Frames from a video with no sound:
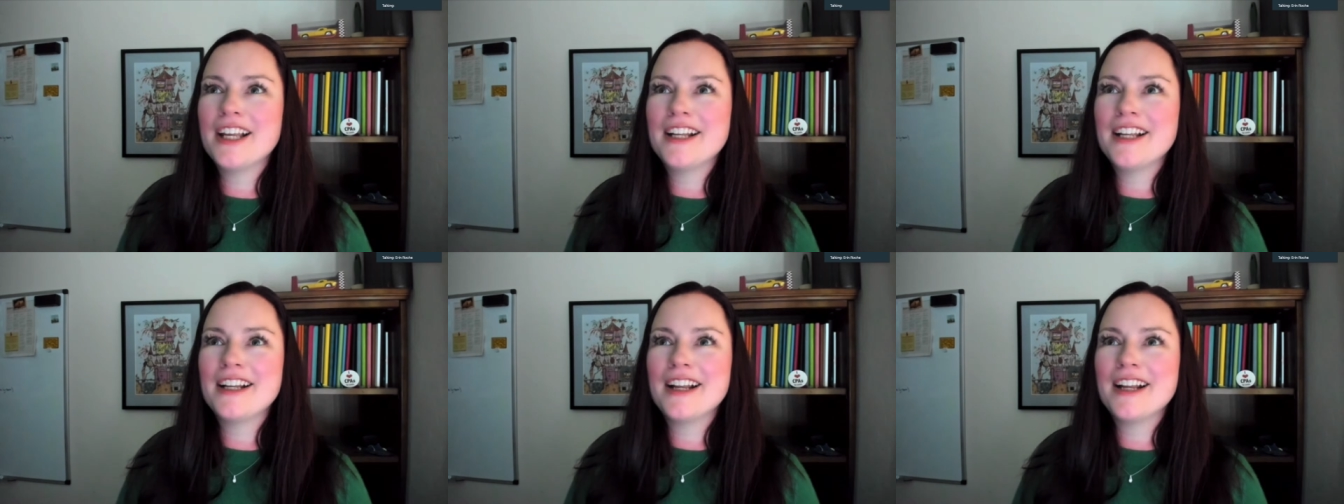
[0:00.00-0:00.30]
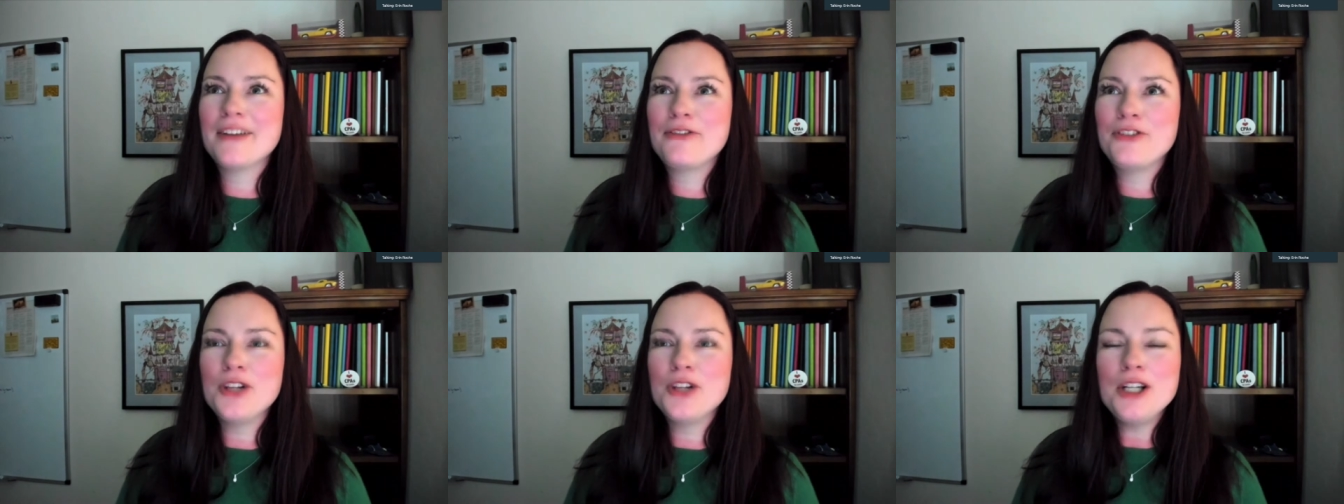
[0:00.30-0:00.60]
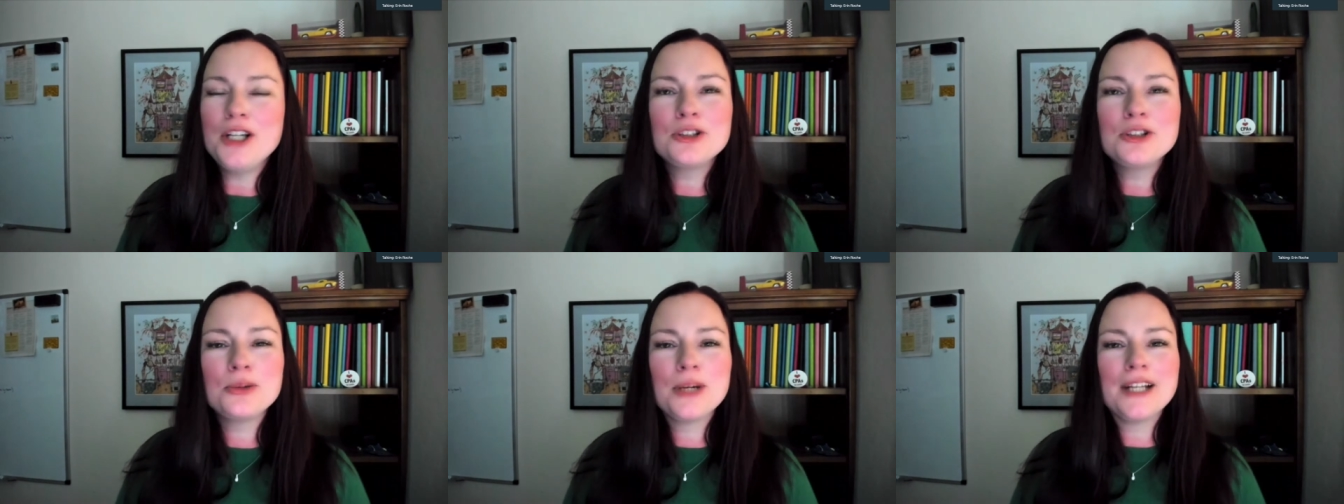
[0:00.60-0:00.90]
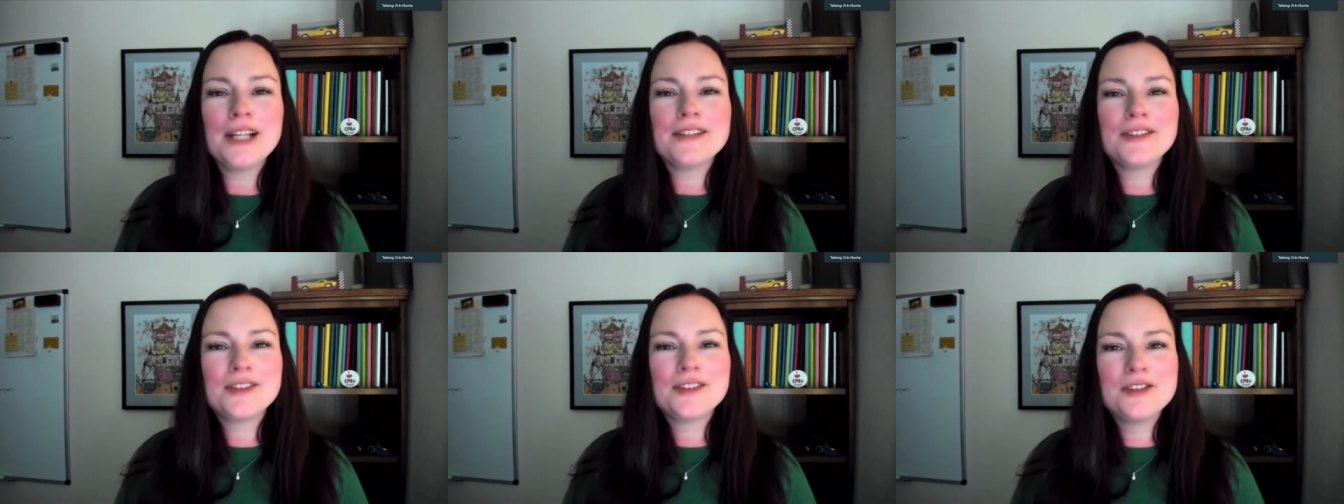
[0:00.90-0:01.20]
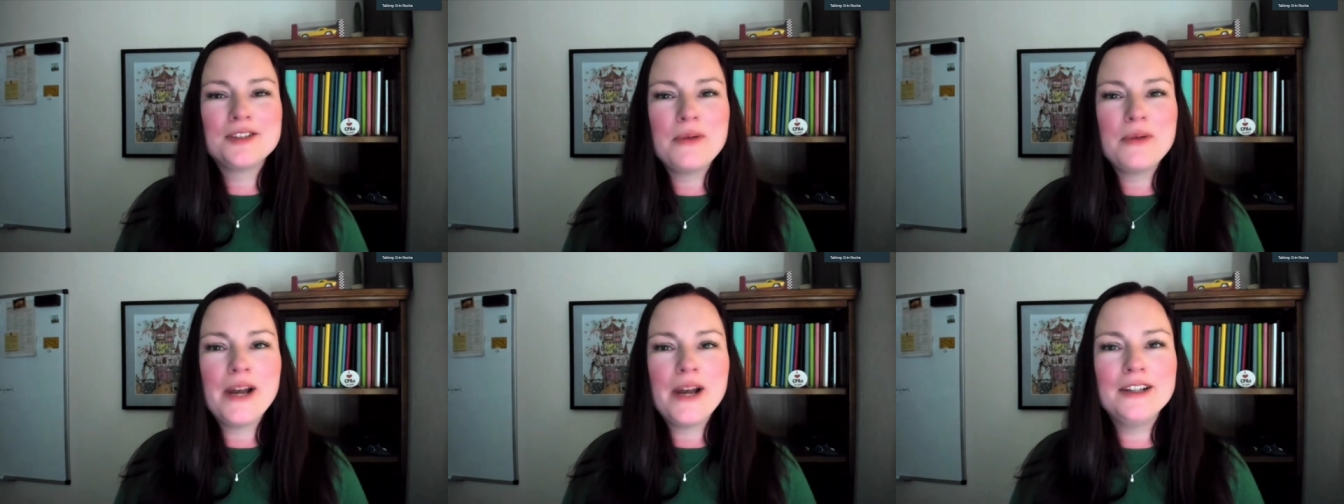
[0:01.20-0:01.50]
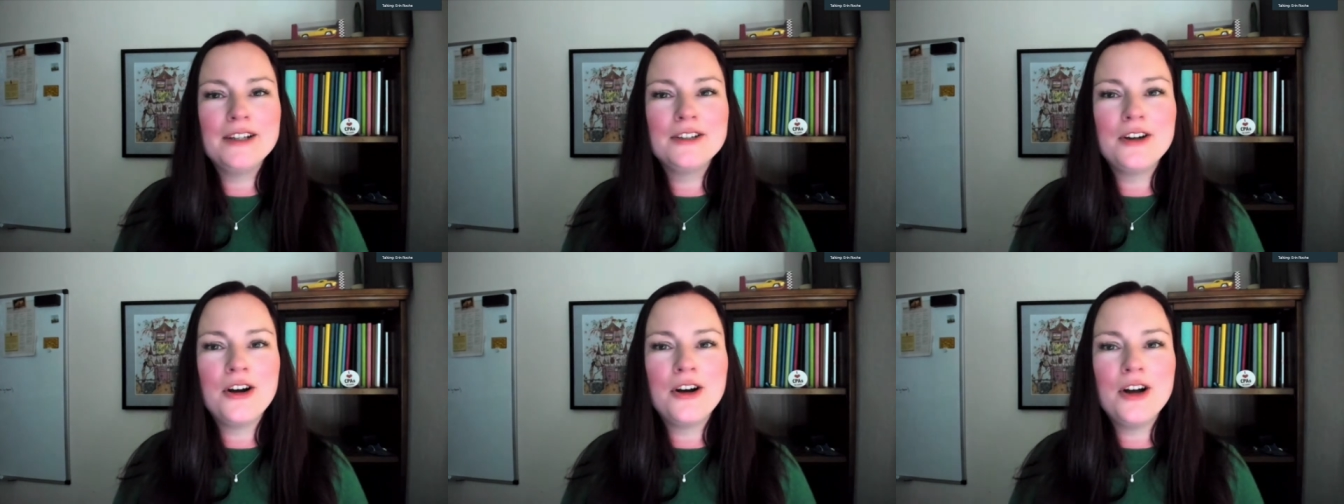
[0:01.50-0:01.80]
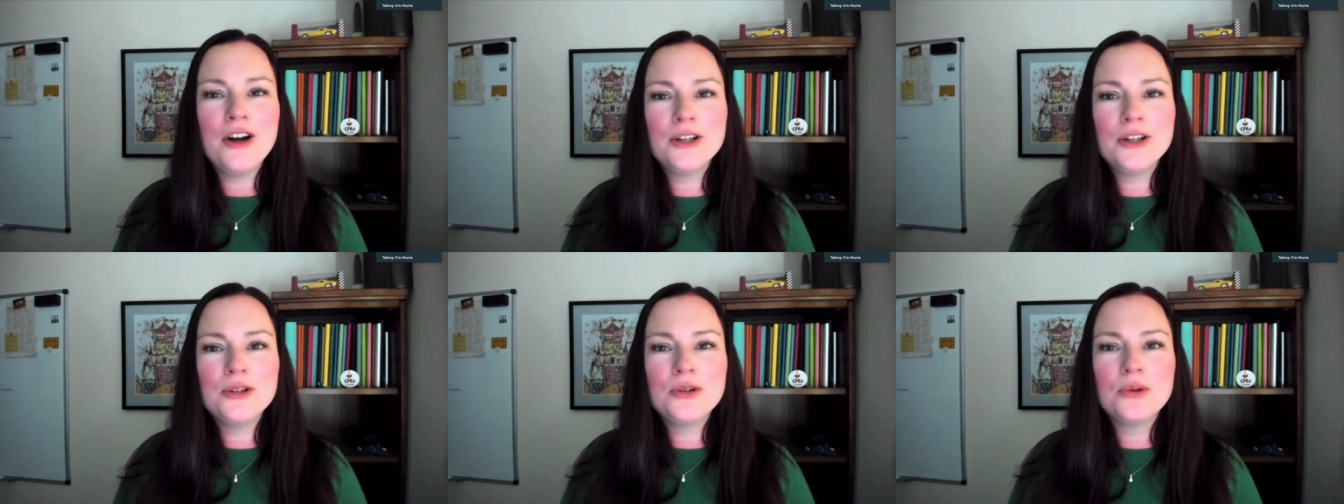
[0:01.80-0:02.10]
It fluctuates depending
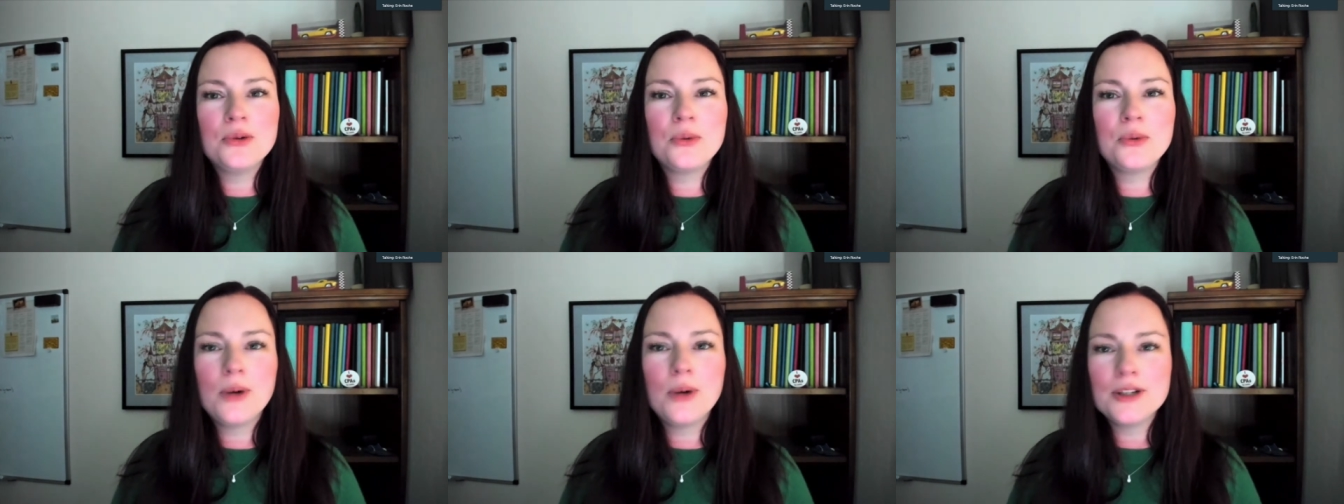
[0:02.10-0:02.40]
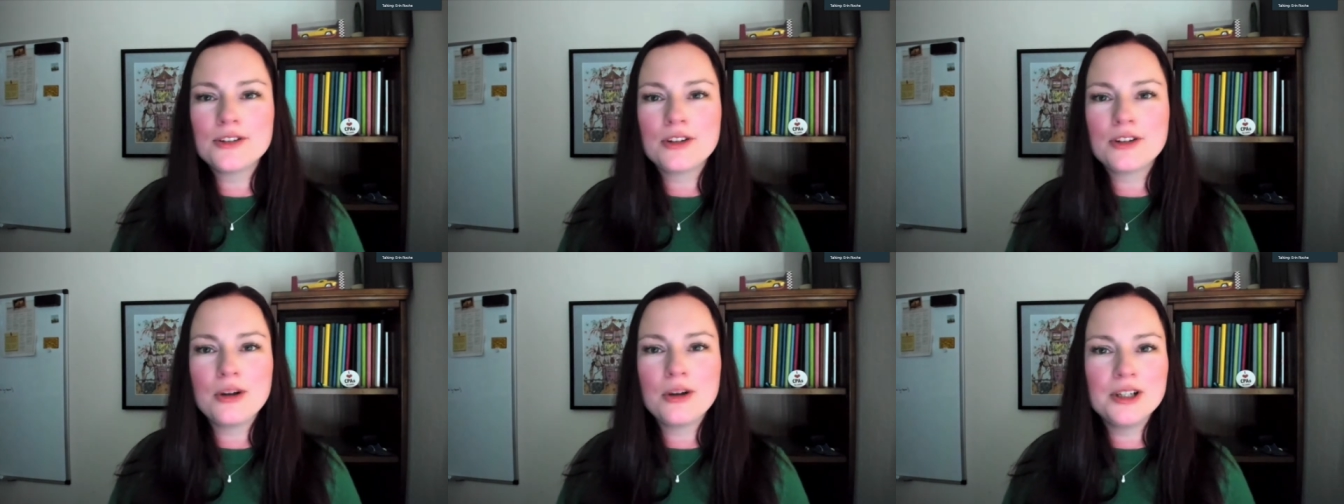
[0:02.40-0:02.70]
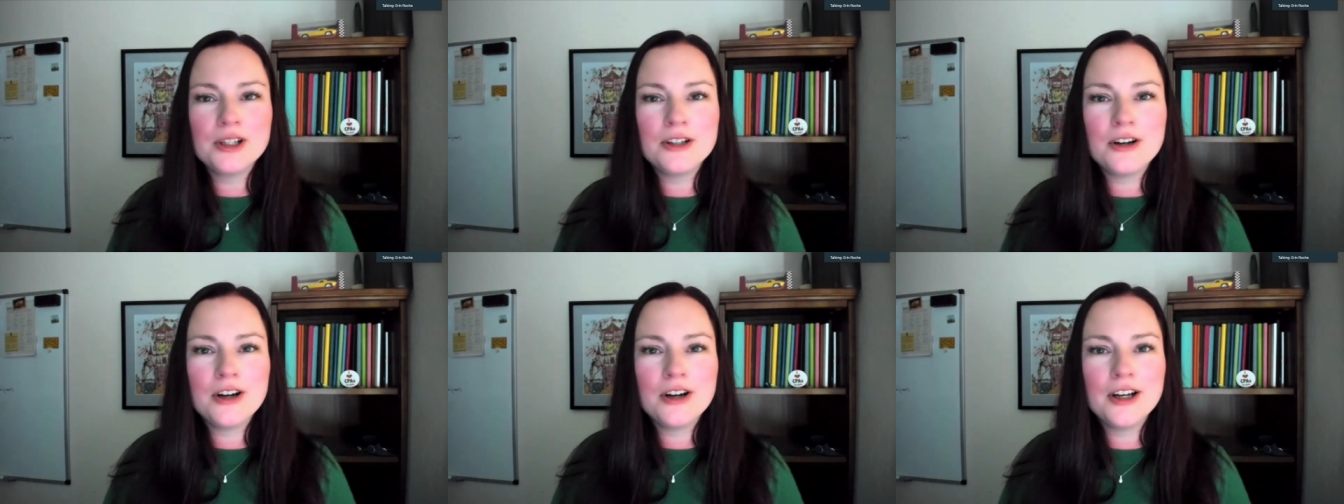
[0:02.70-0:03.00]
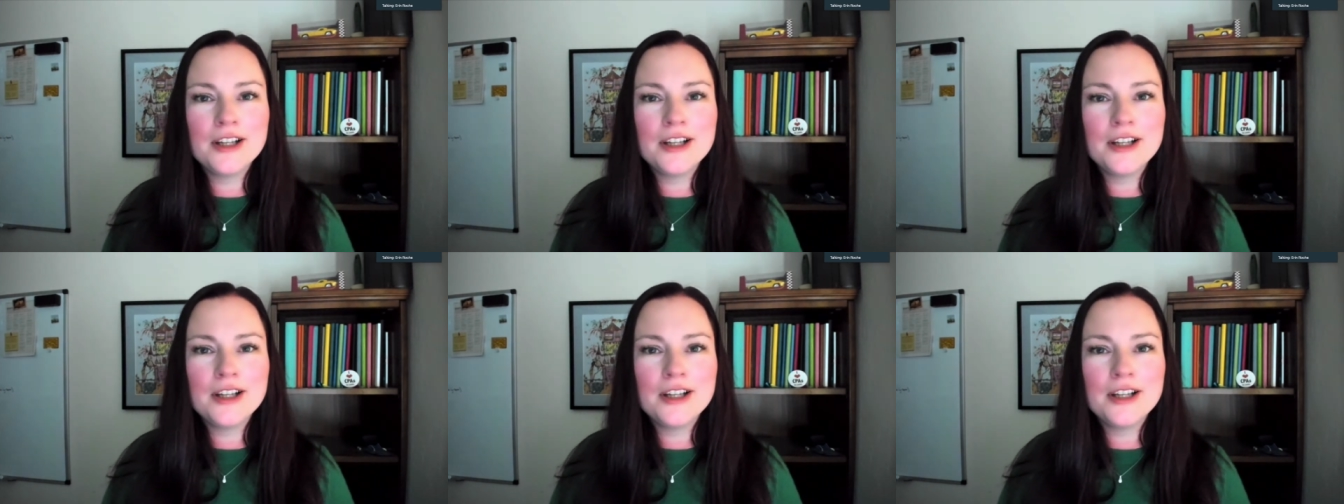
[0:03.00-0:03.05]
on what's going